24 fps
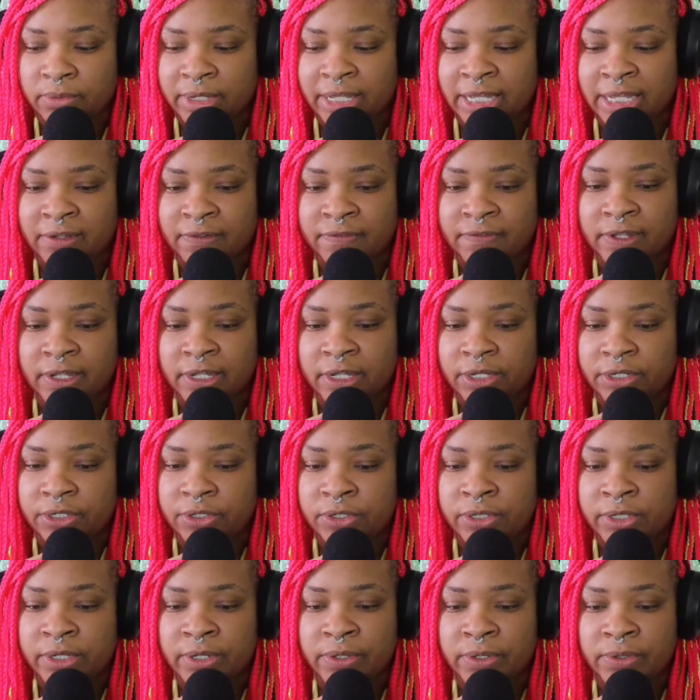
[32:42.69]
have,
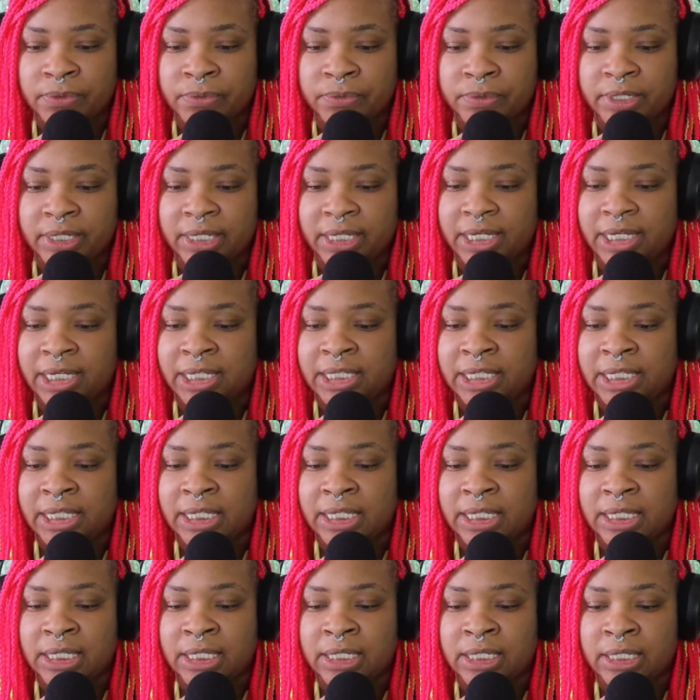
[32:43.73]
you know,
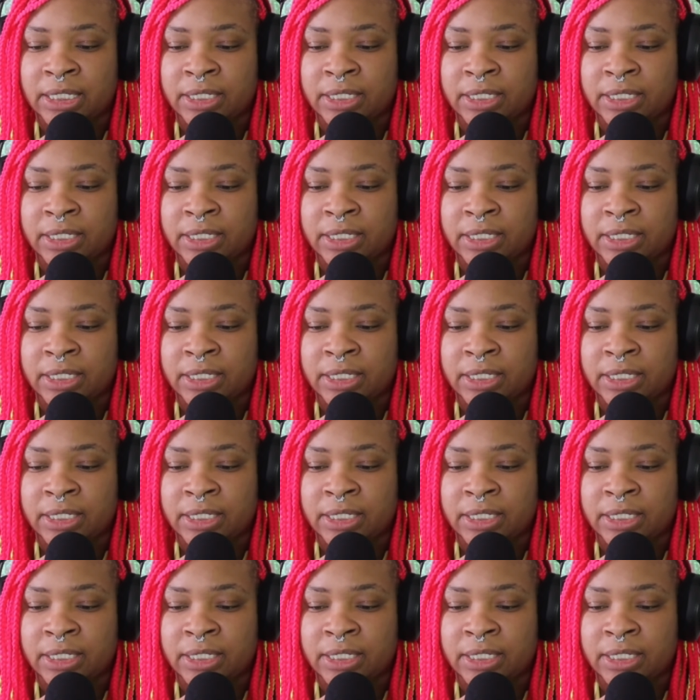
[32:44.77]
any